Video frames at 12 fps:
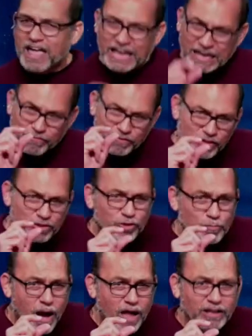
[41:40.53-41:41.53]
Even the
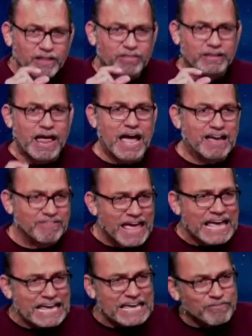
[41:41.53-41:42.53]
smallest lie,
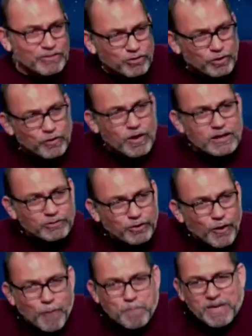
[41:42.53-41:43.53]
even to, to
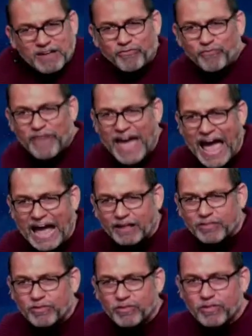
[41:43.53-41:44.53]
omit
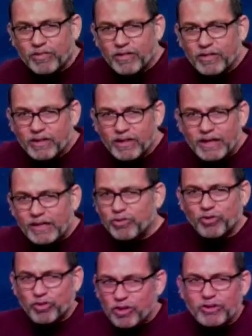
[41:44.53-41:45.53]
facts, is
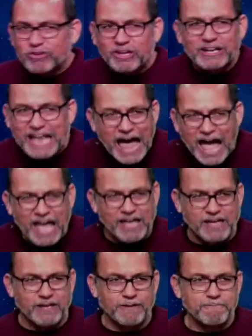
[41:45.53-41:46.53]
still to lie.
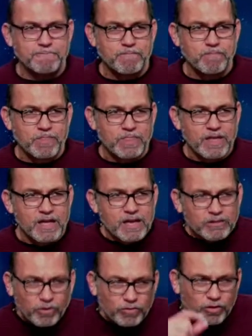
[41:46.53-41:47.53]

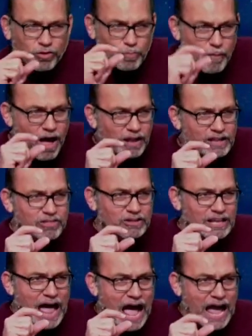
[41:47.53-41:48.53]
So the smallest
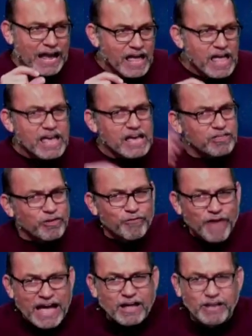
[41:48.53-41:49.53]
lie is a
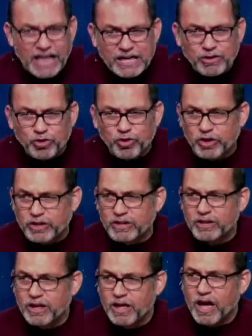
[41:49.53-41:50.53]
violation
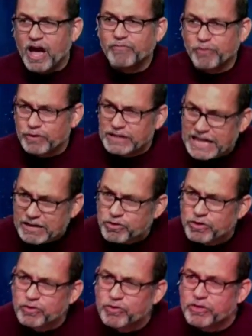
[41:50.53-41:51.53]
of a
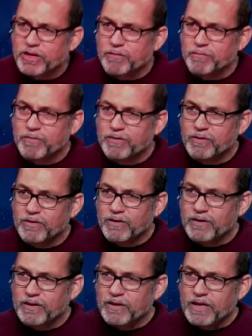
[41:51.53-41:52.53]
relationship.
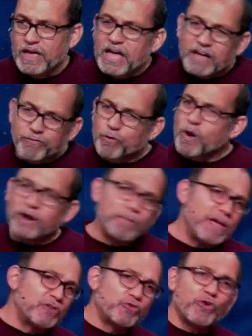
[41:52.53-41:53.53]
If you want to be
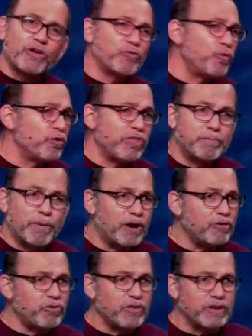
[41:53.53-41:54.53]
a trustworthy
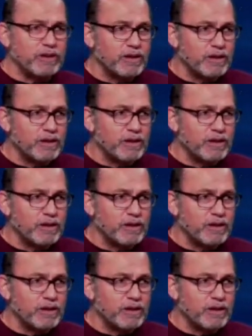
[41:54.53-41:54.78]
person,